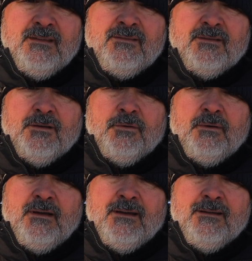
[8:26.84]

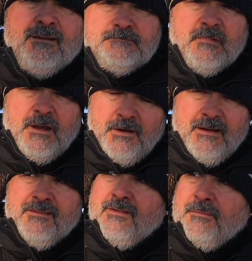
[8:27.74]
So, uh, all
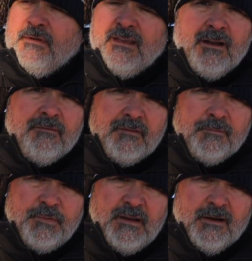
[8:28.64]
right, so I'm gonna get off
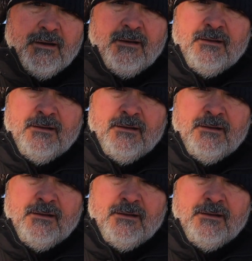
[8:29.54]
this pier.